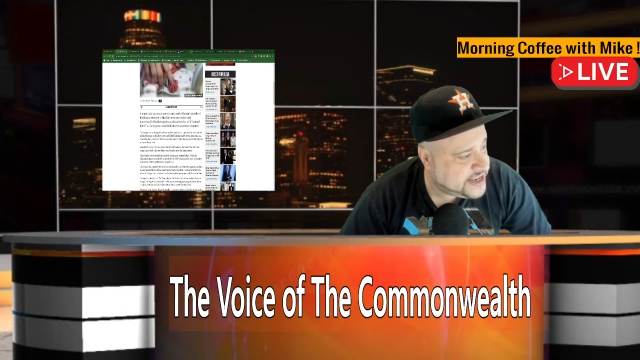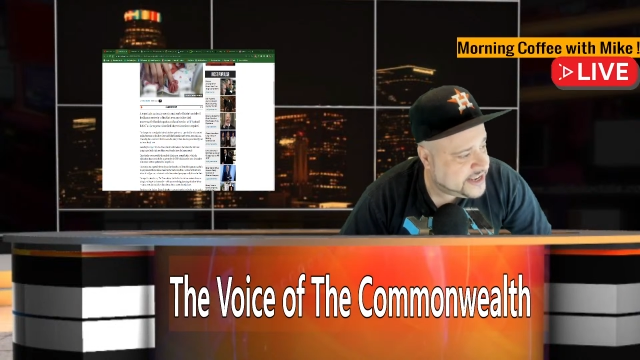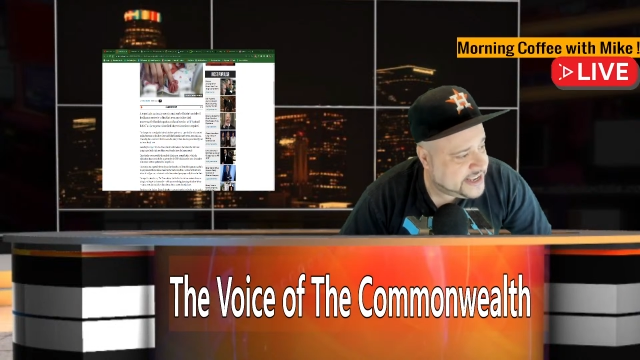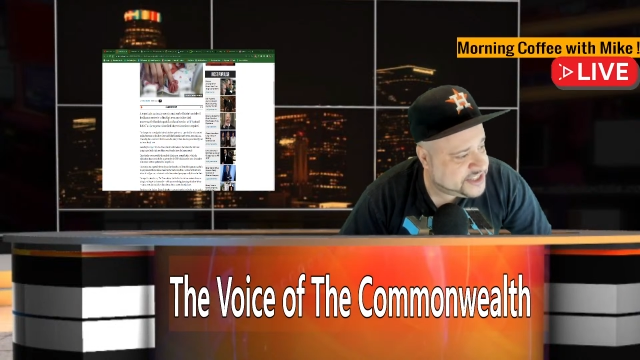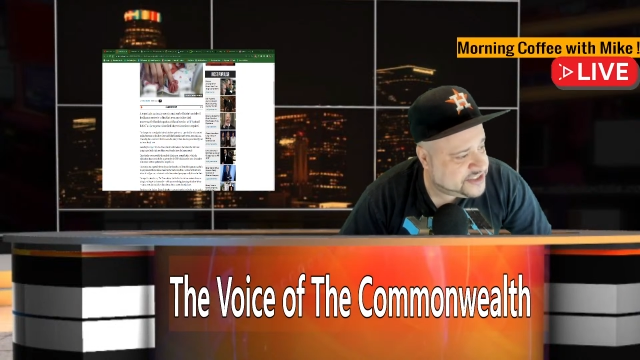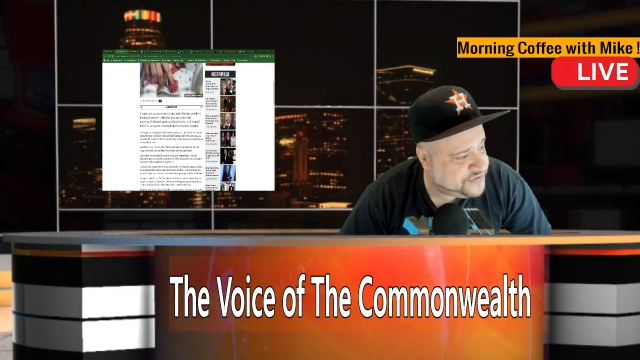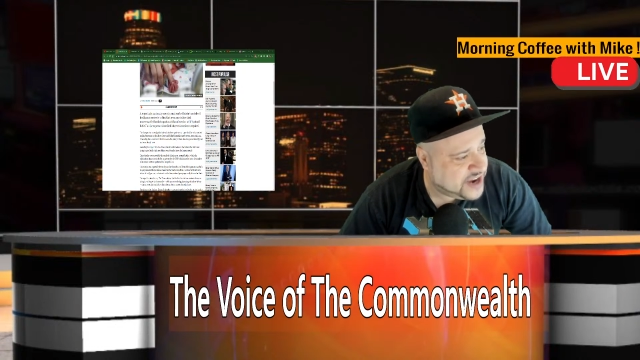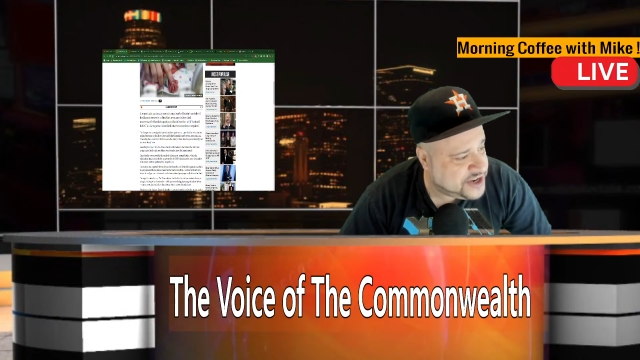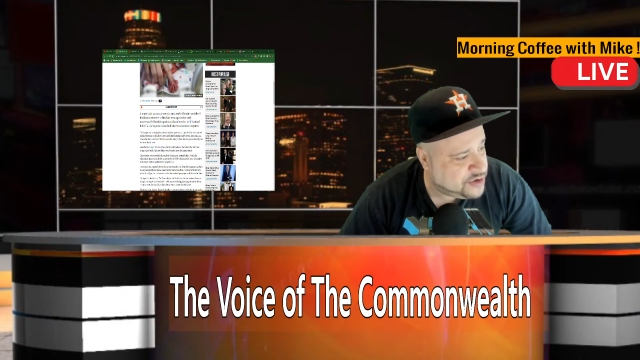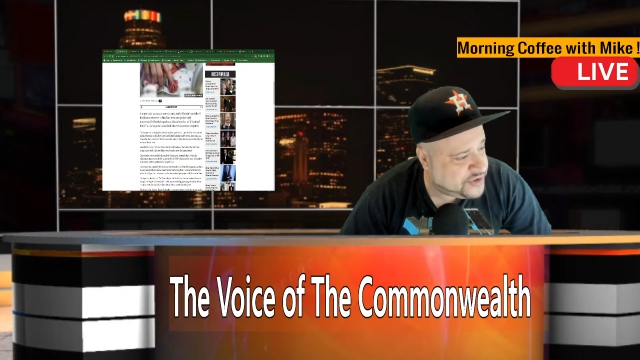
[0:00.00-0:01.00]
is to
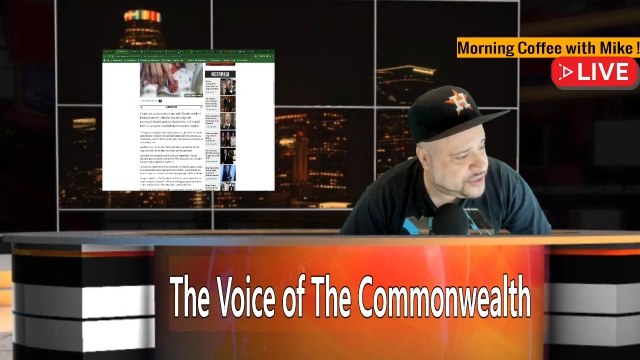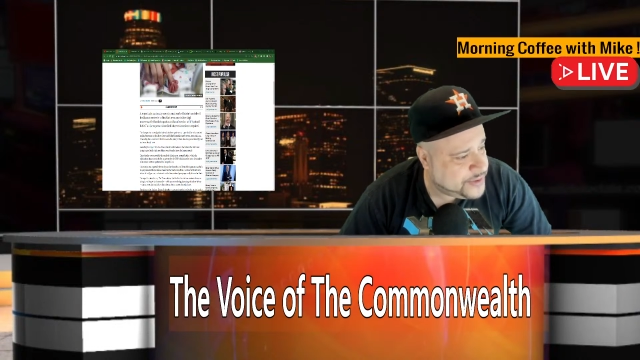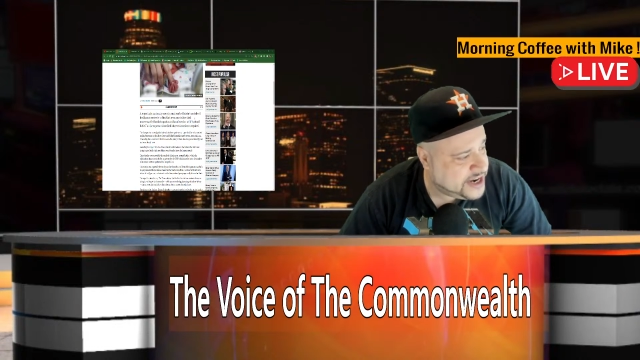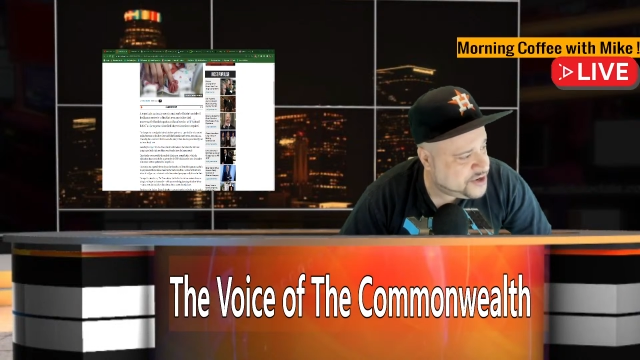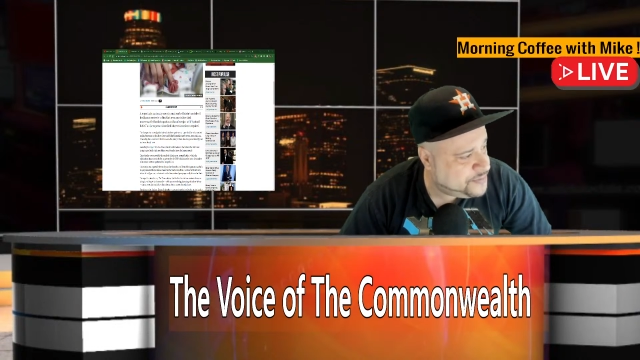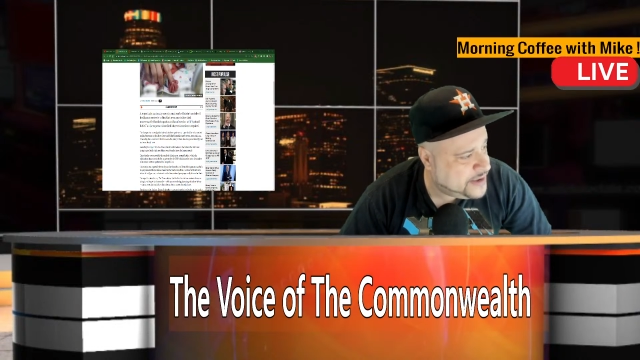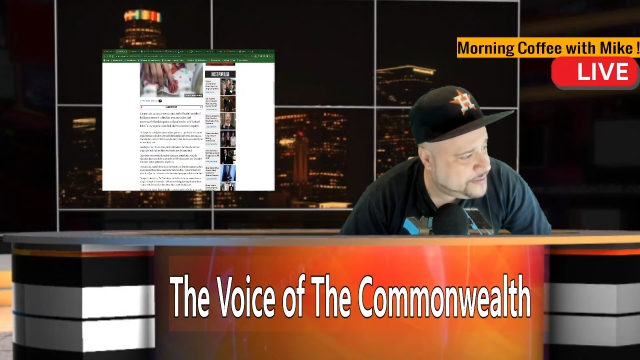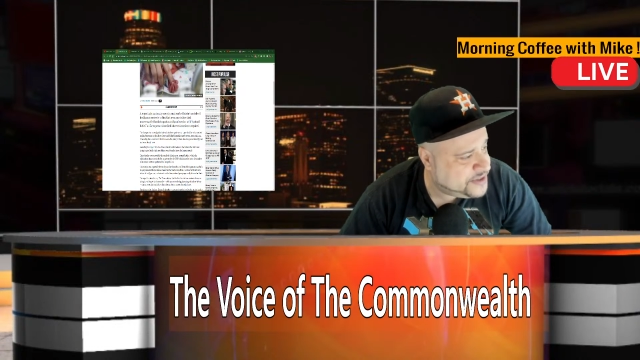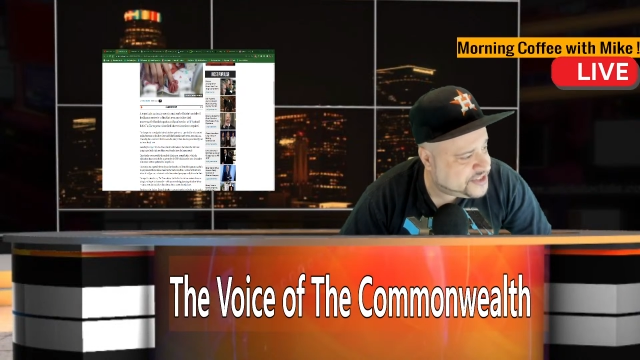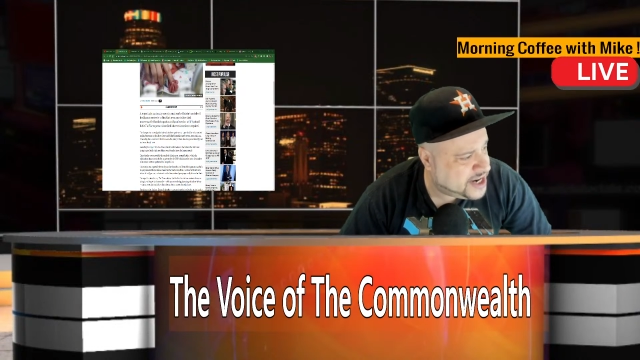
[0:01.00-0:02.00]
find over 300
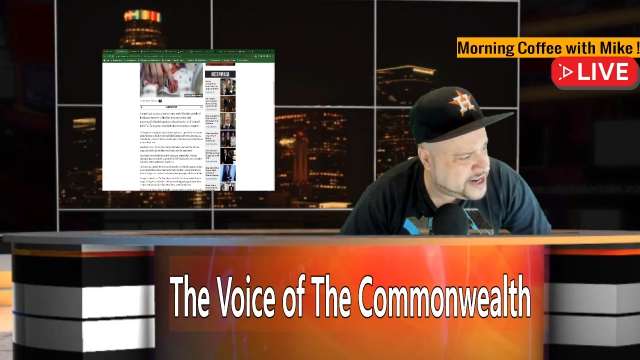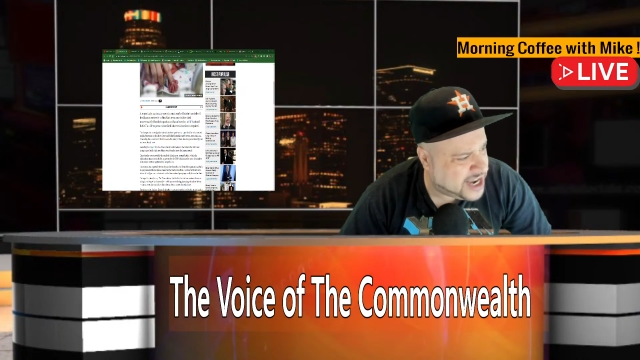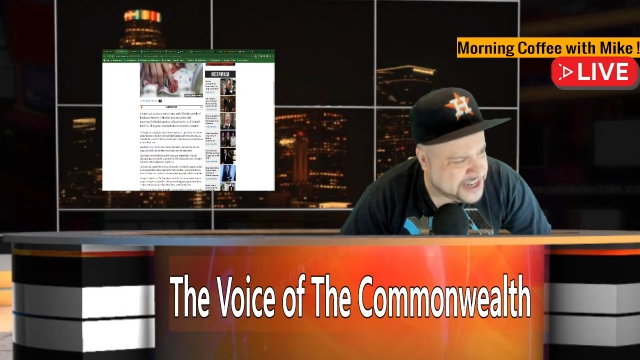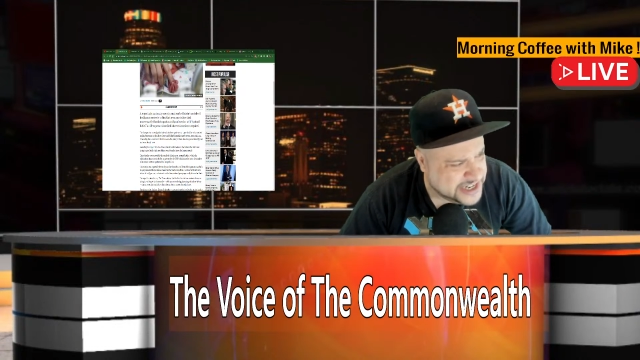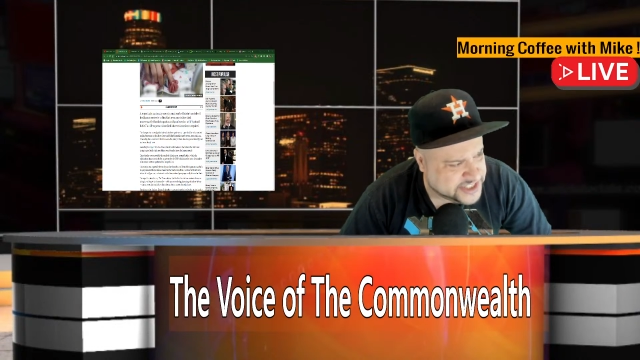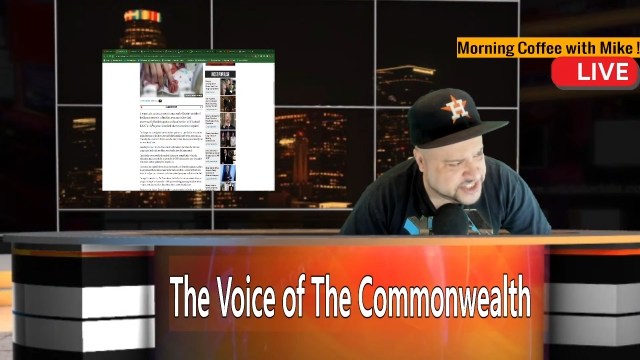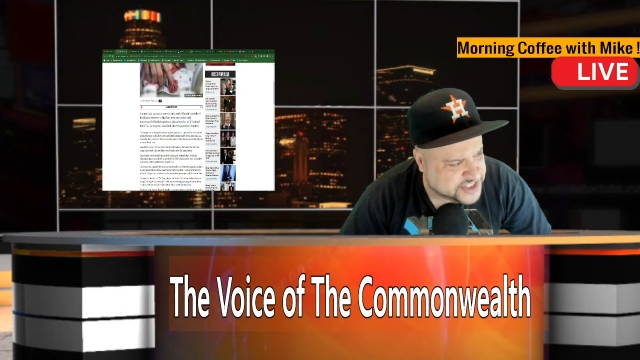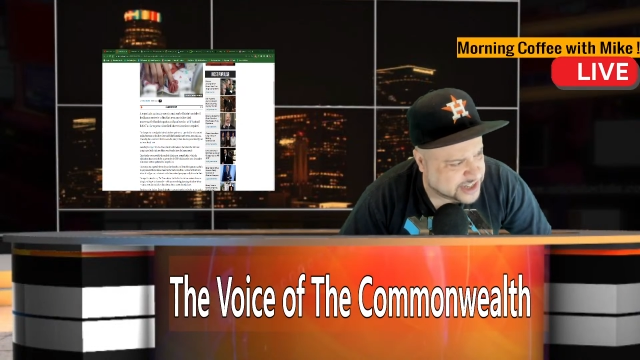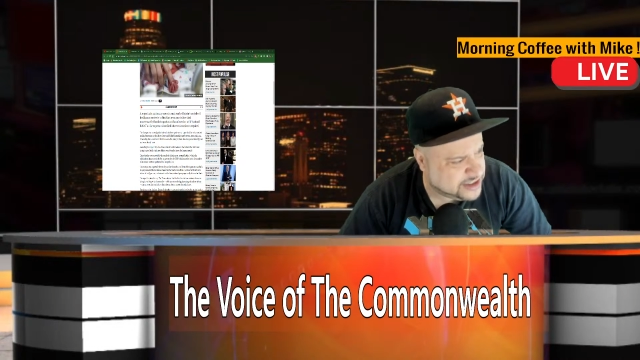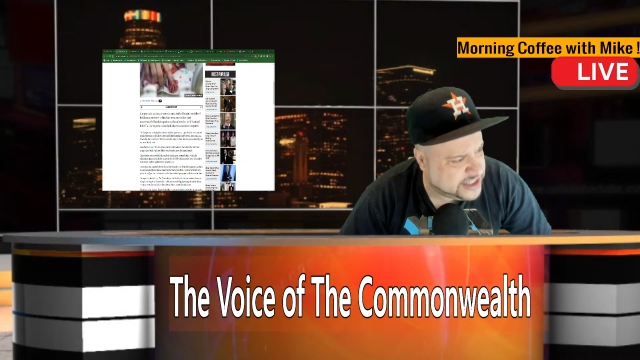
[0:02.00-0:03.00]
babies died
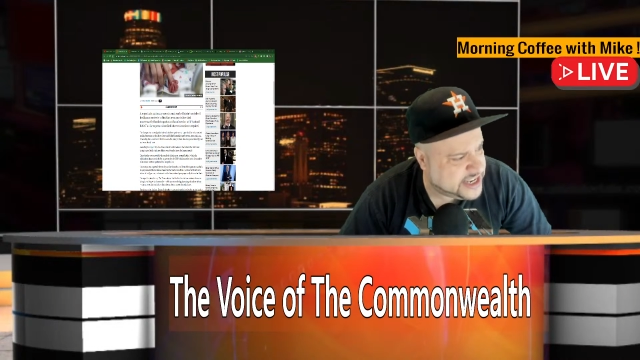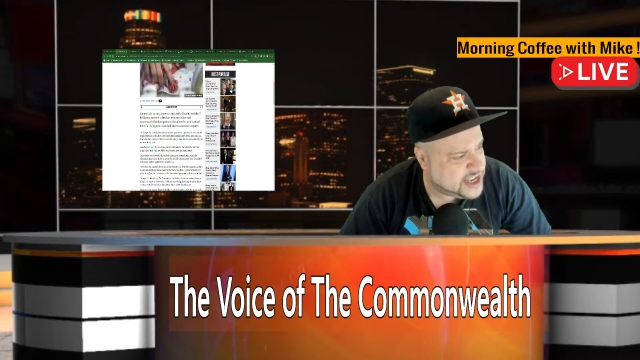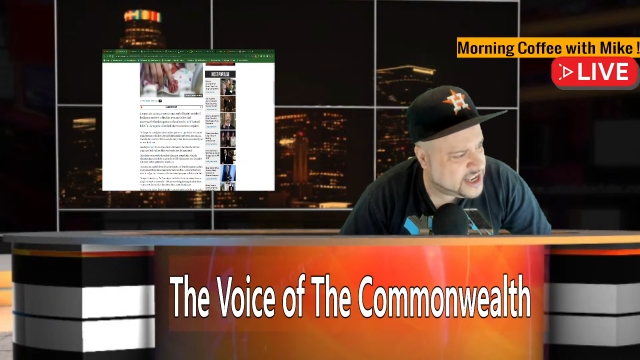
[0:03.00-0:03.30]
unnecessarily